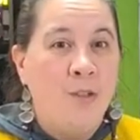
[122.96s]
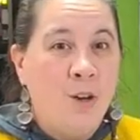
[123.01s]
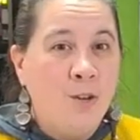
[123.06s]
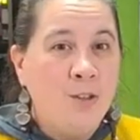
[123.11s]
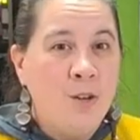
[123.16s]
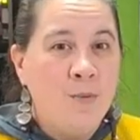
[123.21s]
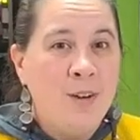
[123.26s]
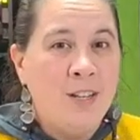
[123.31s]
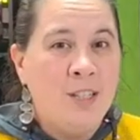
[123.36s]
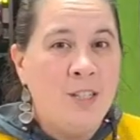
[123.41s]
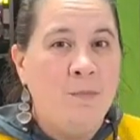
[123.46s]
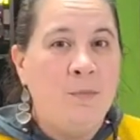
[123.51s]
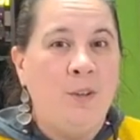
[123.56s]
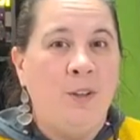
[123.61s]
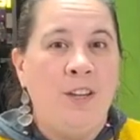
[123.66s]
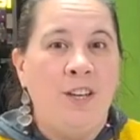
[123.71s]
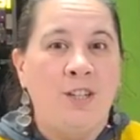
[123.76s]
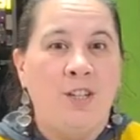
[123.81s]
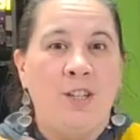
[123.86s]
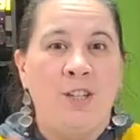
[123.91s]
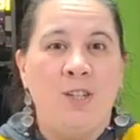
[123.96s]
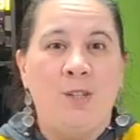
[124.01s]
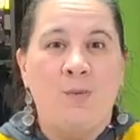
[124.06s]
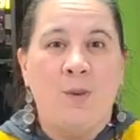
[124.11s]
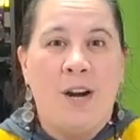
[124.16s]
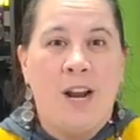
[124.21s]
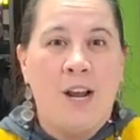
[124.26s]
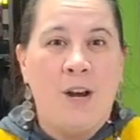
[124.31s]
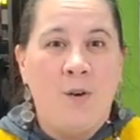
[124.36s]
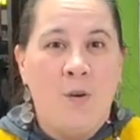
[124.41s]
those are my stipulations
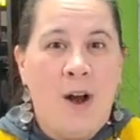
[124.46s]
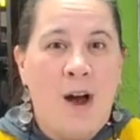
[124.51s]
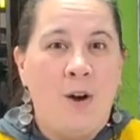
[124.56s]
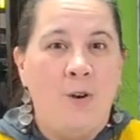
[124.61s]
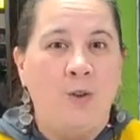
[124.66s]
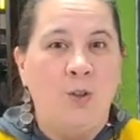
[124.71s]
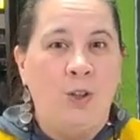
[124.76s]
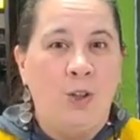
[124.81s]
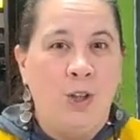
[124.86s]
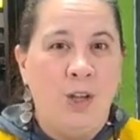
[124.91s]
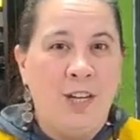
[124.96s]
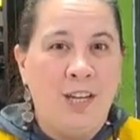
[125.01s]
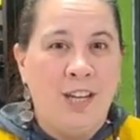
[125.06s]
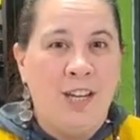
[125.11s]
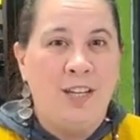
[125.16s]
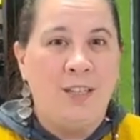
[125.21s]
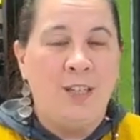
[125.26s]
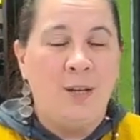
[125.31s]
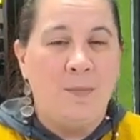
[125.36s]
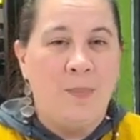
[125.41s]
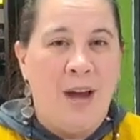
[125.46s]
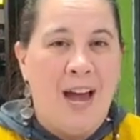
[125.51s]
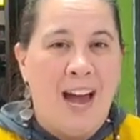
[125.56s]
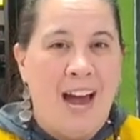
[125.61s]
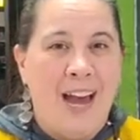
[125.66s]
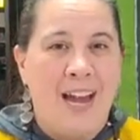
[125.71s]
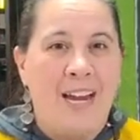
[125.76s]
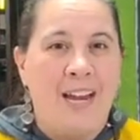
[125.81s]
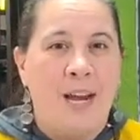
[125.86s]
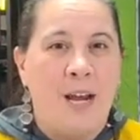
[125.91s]
when I go out looking to
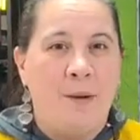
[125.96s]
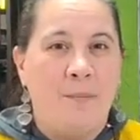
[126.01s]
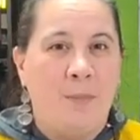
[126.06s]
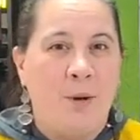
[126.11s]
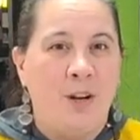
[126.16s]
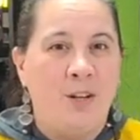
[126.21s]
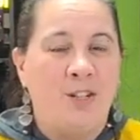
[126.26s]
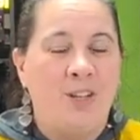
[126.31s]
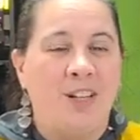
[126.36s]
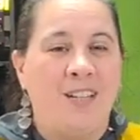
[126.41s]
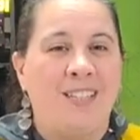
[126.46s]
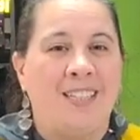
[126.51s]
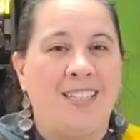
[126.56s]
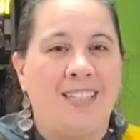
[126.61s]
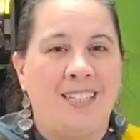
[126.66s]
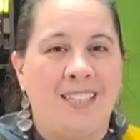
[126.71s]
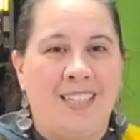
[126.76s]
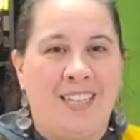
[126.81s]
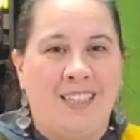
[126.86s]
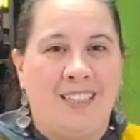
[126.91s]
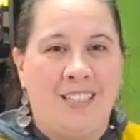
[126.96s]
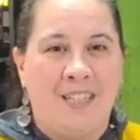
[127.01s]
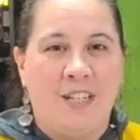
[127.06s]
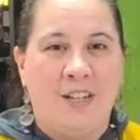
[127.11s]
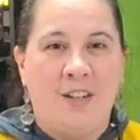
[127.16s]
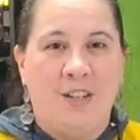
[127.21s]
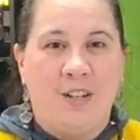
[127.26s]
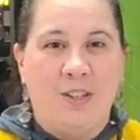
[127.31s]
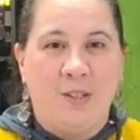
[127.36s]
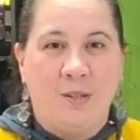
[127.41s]
buy and purchase daily
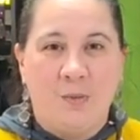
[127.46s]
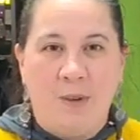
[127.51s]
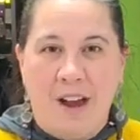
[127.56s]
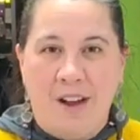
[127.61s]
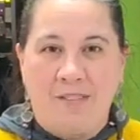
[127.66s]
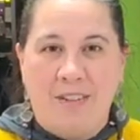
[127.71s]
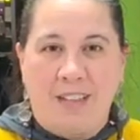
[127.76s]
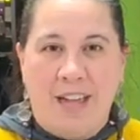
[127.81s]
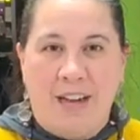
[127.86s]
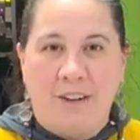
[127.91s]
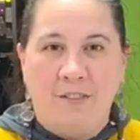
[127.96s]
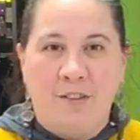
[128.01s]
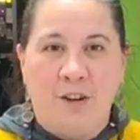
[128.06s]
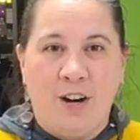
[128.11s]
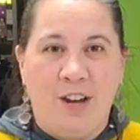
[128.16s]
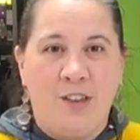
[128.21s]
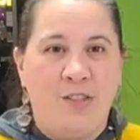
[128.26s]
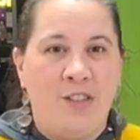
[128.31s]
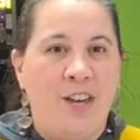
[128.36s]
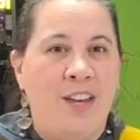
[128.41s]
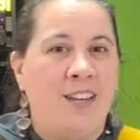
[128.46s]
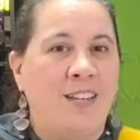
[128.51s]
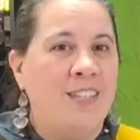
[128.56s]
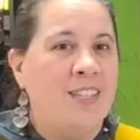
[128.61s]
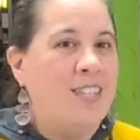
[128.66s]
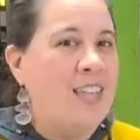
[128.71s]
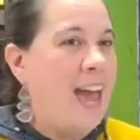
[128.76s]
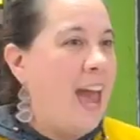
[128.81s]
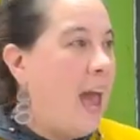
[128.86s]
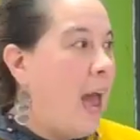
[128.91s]
deals. We have a lot of great things
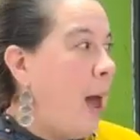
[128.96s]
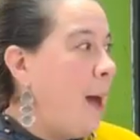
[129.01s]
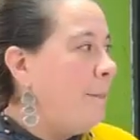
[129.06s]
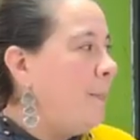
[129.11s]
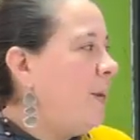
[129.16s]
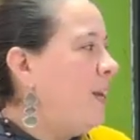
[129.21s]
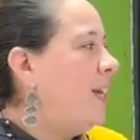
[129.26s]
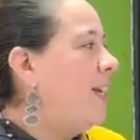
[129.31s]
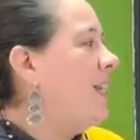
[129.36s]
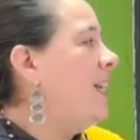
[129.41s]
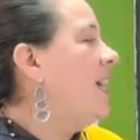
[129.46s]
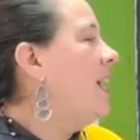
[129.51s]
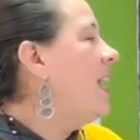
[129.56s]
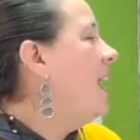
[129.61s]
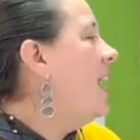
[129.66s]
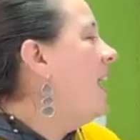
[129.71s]
that happen,